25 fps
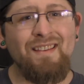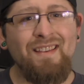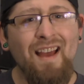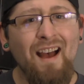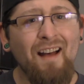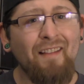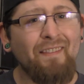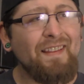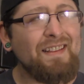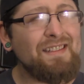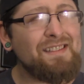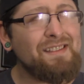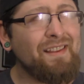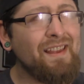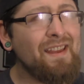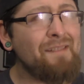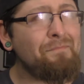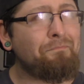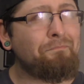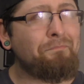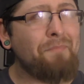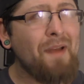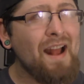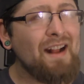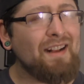Now let's
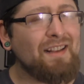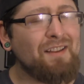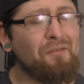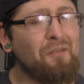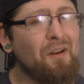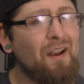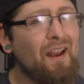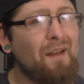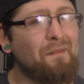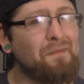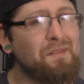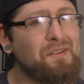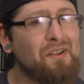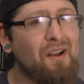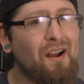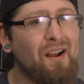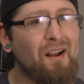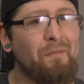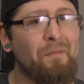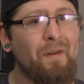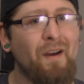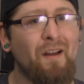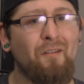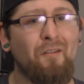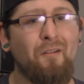get back to what I was talking
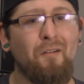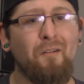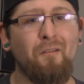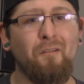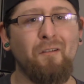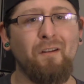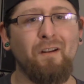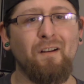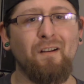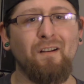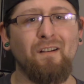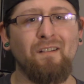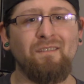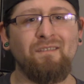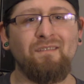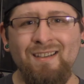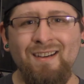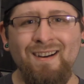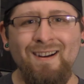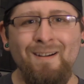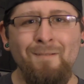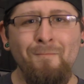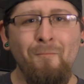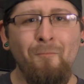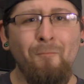about earlier.
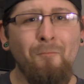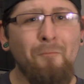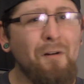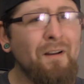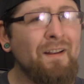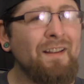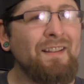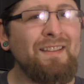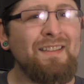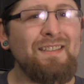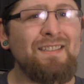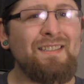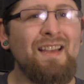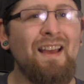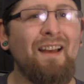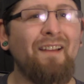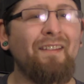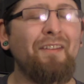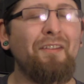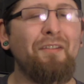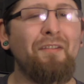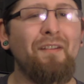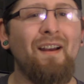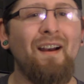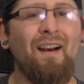I wanted to tell
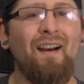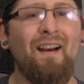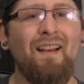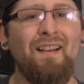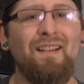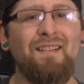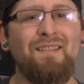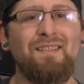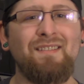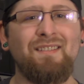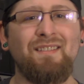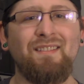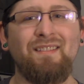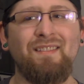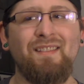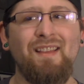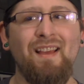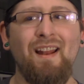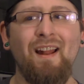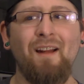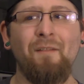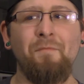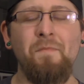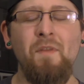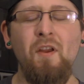you guys
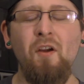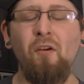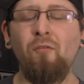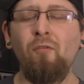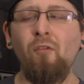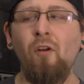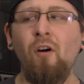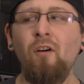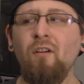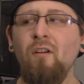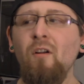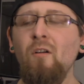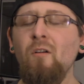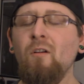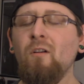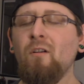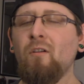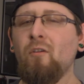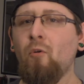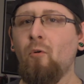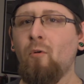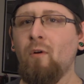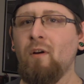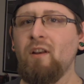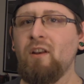that I'm no longer
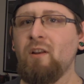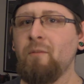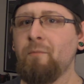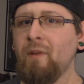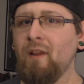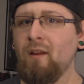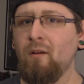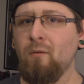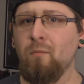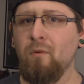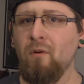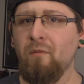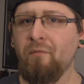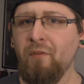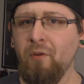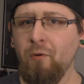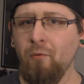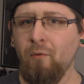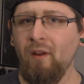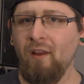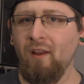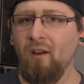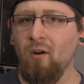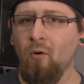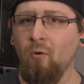going to be
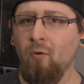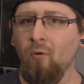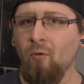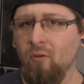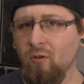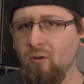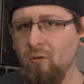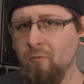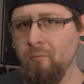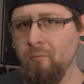reviewing horror